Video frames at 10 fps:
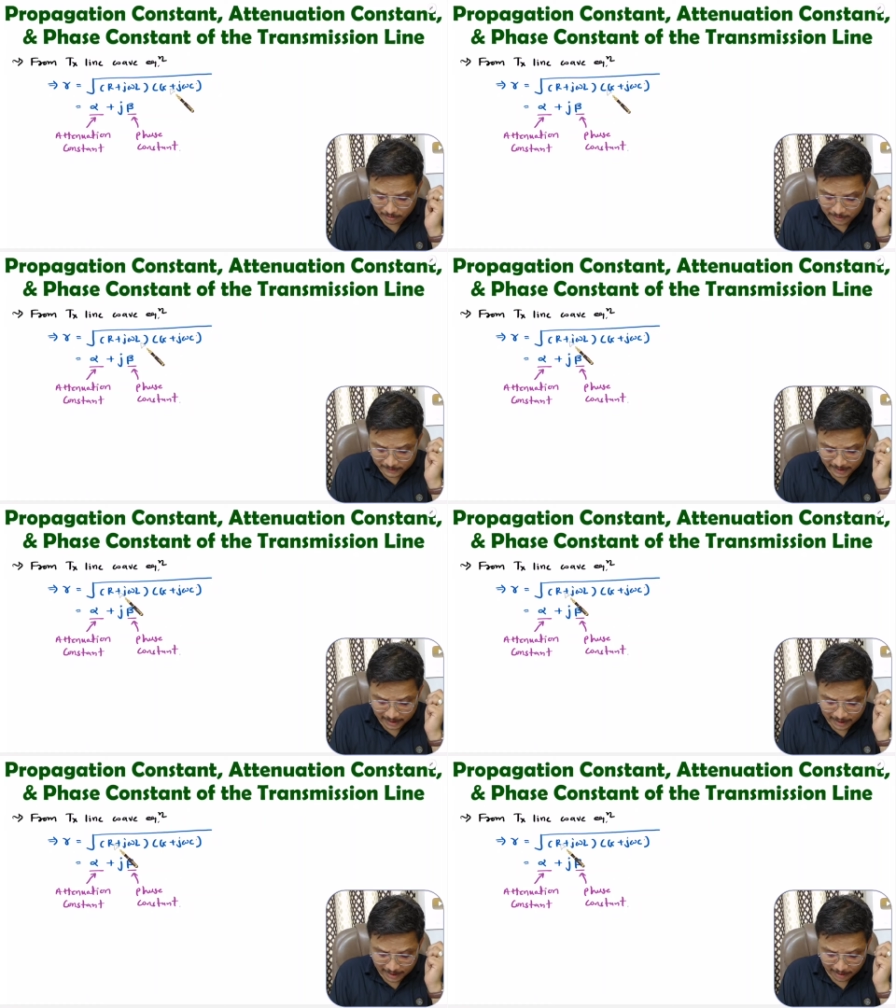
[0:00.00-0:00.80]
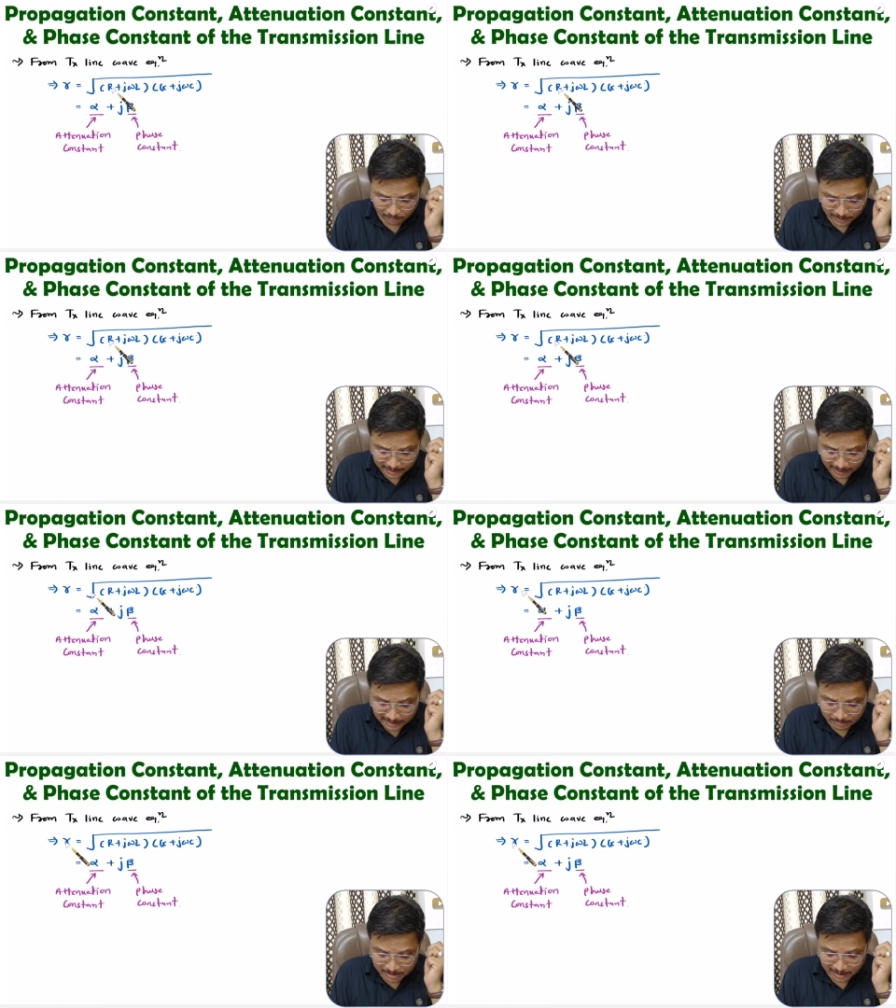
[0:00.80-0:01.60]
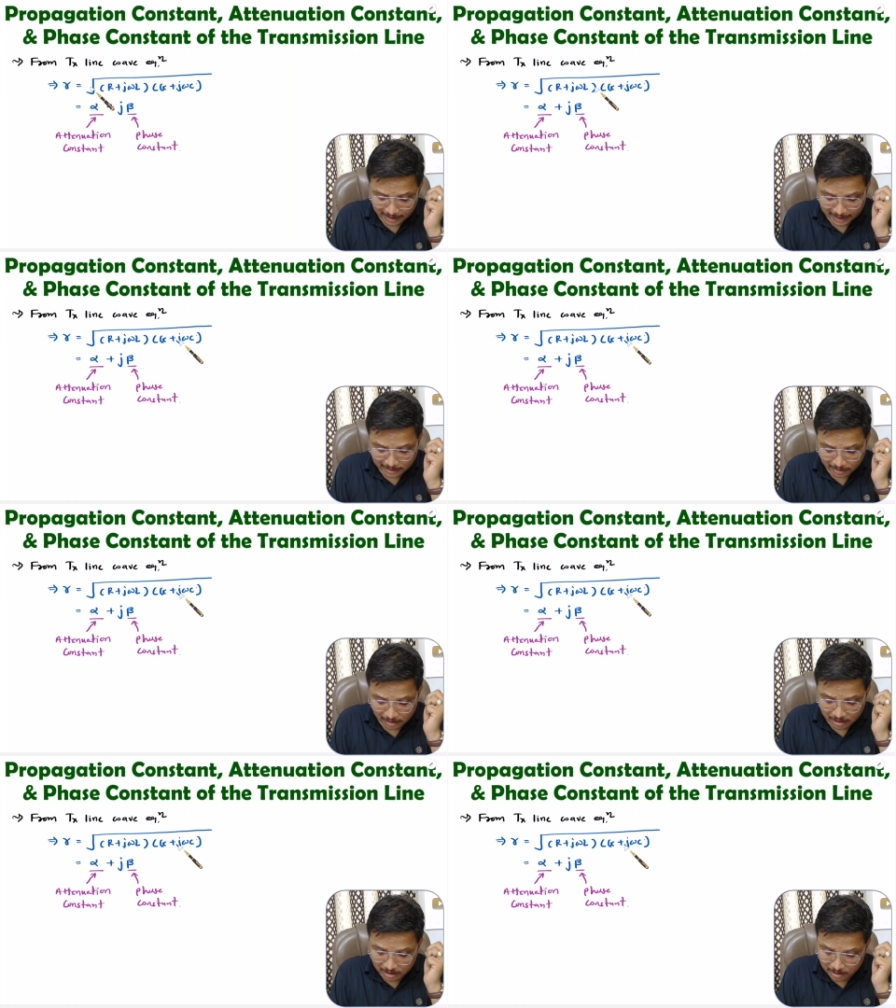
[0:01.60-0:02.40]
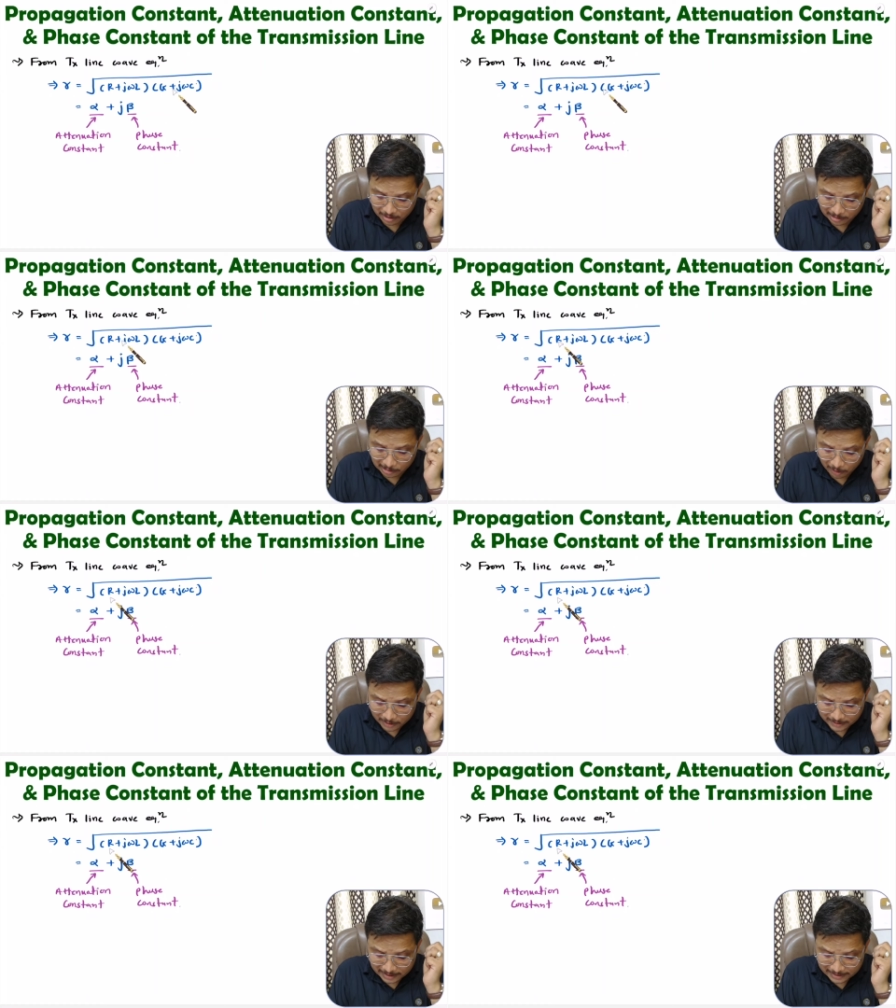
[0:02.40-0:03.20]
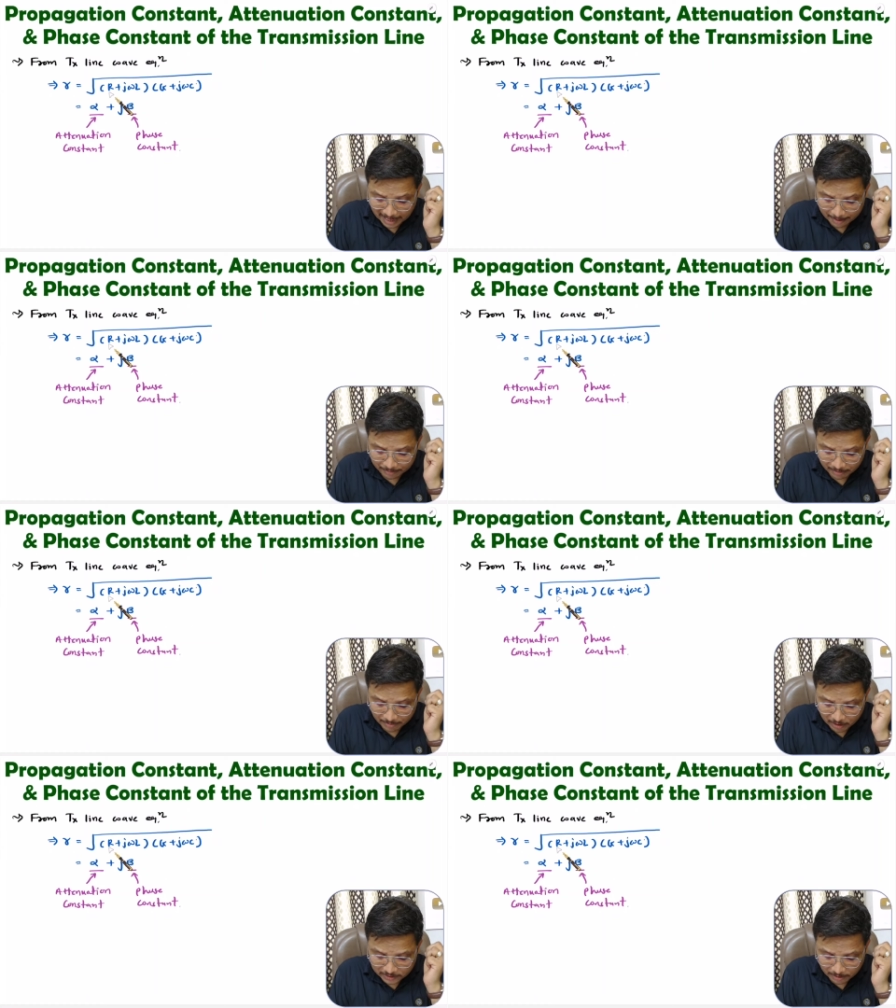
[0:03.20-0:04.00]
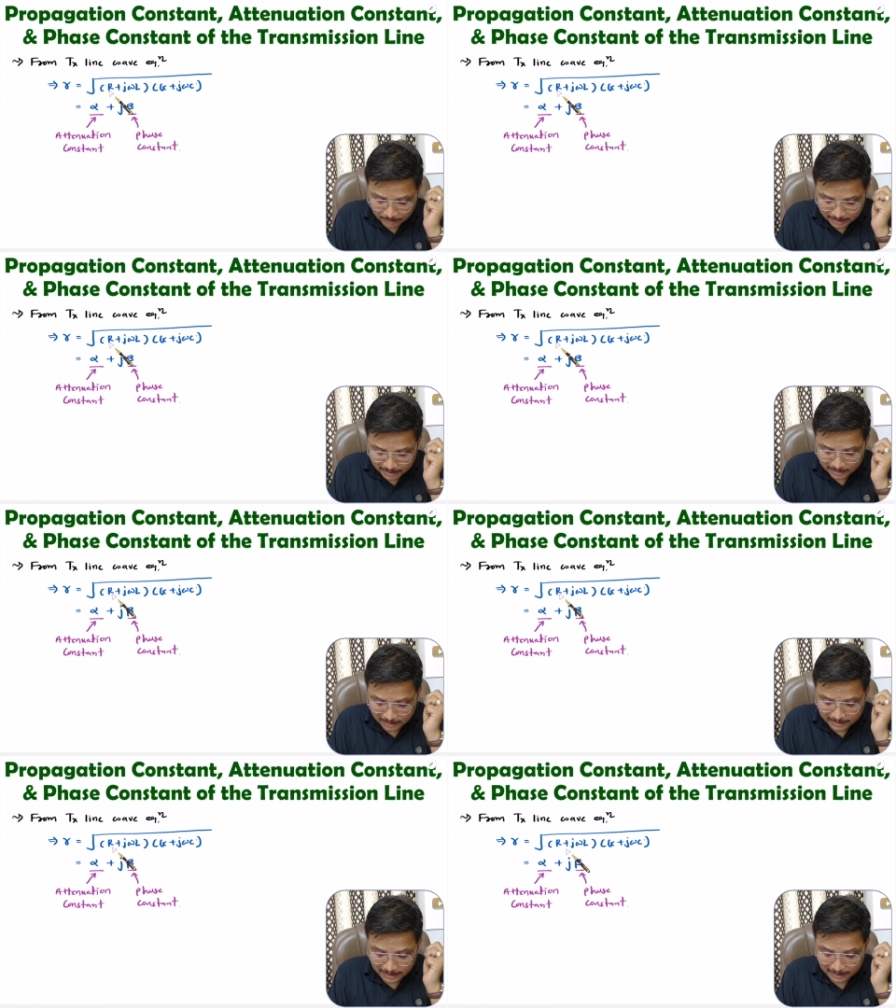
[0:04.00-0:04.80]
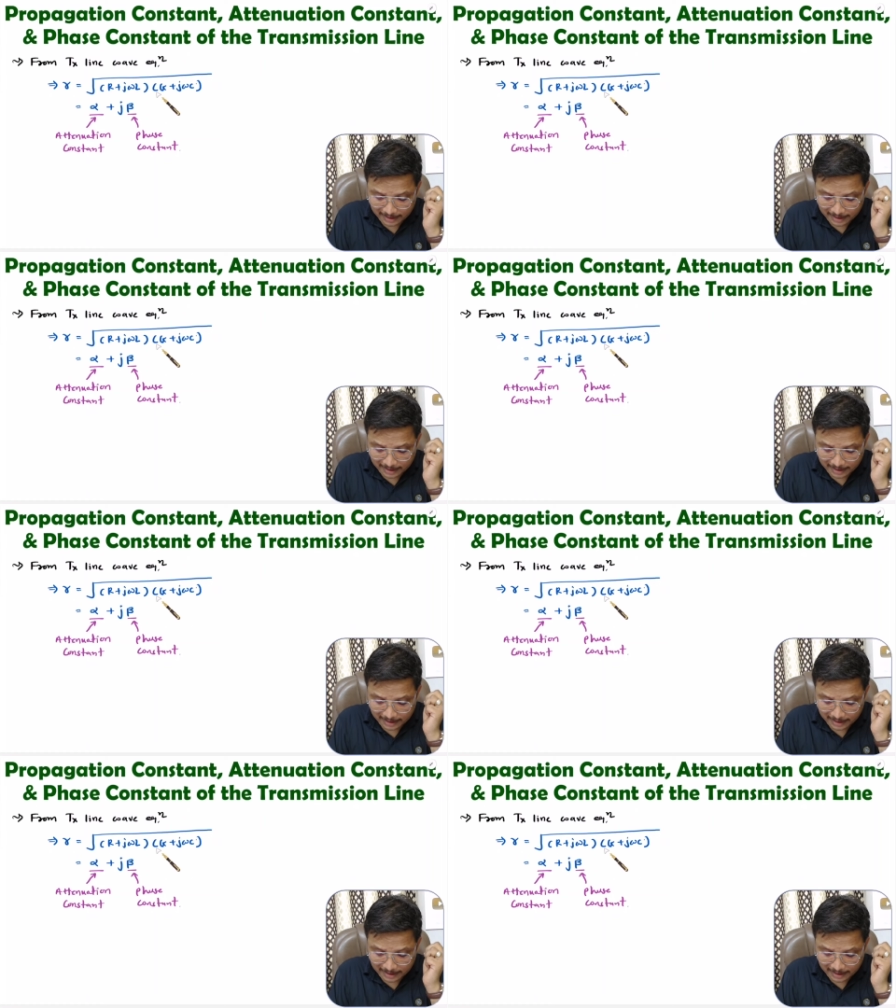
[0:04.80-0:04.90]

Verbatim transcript: See here with transmission line, loss is happening because of resistance and